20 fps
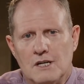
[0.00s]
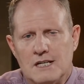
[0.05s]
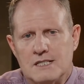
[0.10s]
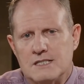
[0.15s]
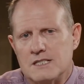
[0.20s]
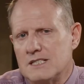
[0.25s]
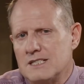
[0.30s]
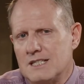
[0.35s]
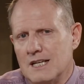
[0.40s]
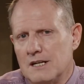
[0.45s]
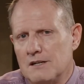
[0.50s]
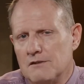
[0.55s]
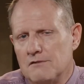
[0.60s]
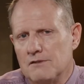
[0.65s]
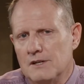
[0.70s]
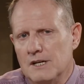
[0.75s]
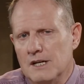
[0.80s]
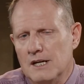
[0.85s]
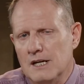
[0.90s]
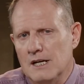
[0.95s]
It's a set
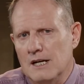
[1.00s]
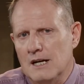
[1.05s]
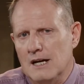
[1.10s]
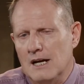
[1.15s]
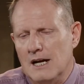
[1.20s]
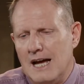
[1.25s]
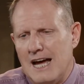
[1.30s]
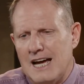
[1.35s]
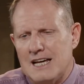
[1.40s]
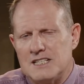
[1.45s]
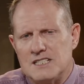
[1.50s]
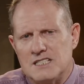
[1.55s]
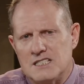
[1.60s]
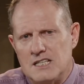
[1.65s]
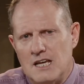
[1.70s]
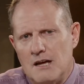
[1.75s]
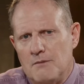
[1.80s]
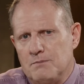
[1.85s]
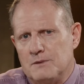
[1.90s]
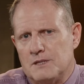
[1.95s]
of
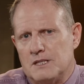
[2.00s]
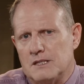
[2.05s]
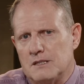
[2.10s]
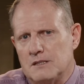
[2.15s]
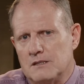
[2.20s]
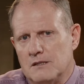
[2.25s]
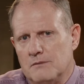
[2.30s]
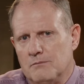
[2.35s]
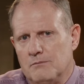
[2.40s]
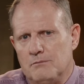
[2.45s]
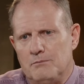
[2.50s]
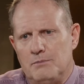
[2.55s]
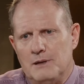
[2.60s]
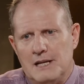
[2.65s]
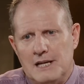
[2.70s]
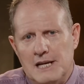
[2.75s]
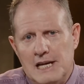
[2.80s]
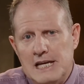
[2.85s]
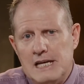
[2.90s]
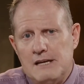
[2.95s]
accepted
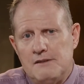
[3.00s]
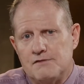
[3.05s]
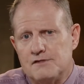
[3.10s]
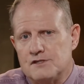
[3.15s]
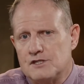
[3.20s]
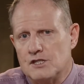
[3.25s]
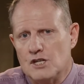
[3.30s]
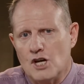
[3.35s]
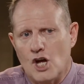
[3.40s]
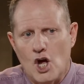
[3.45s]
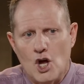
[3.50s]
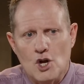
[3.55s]
beliefs,